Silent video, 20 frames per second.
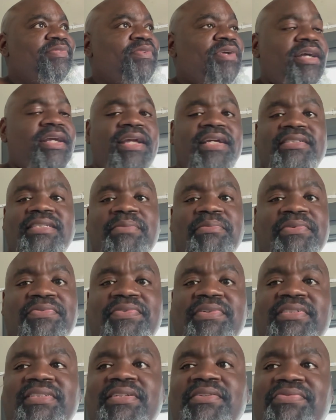can't say I'm
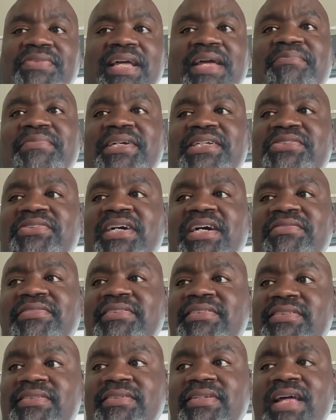officially a flatbed driver
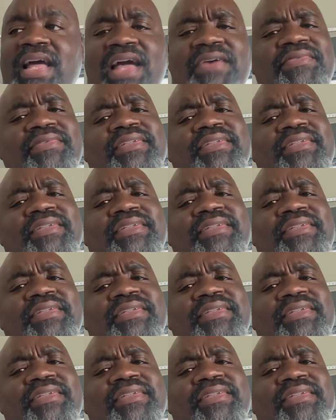because I haven't